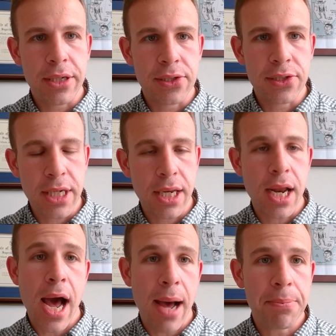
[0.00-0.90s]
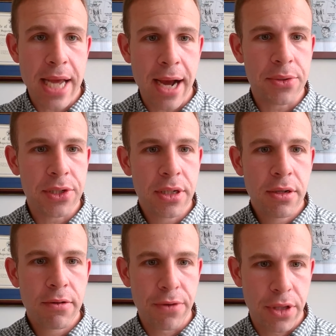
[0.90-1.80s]
seek an opt-out
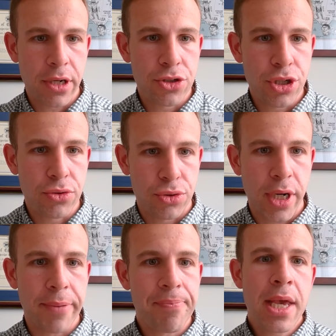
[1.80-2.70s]
for their children.